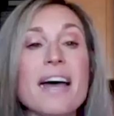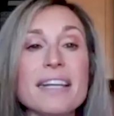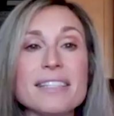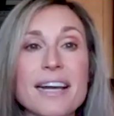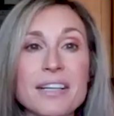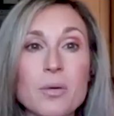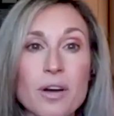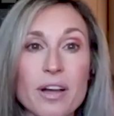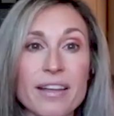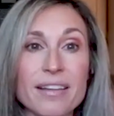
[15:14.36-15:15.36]
and that's kind of
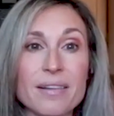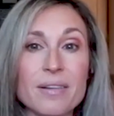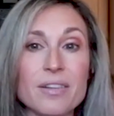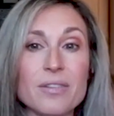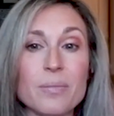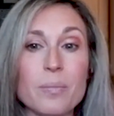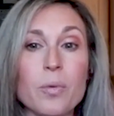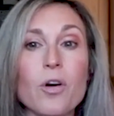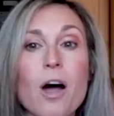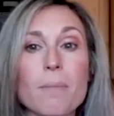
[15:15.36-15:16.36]
what
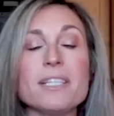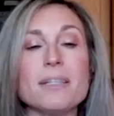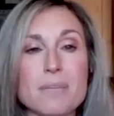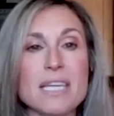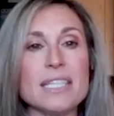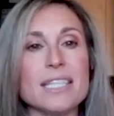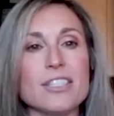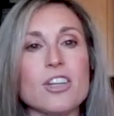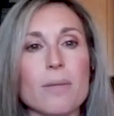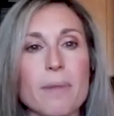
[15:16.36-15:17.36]
prompted me to
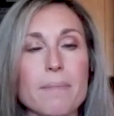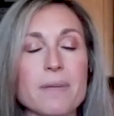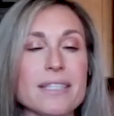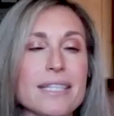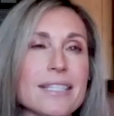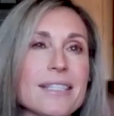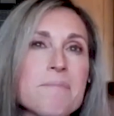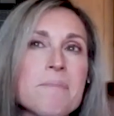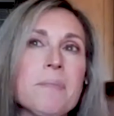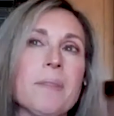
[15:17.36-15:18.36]
start my
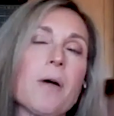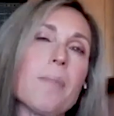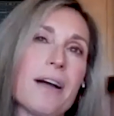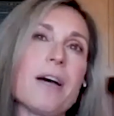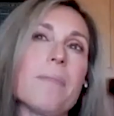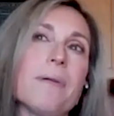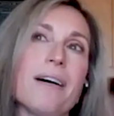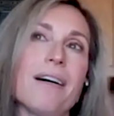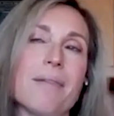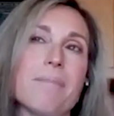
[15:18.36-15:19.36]
business. I'll back up
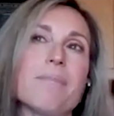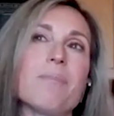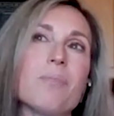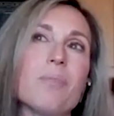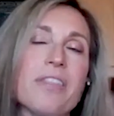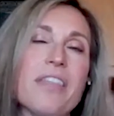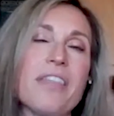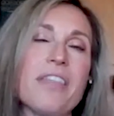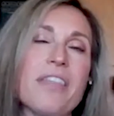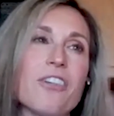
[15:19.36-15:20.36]
with
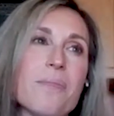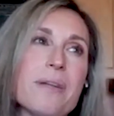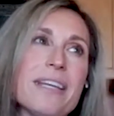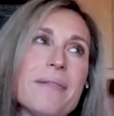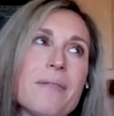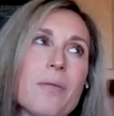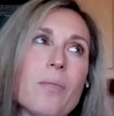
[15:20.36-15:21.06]
that for a minute.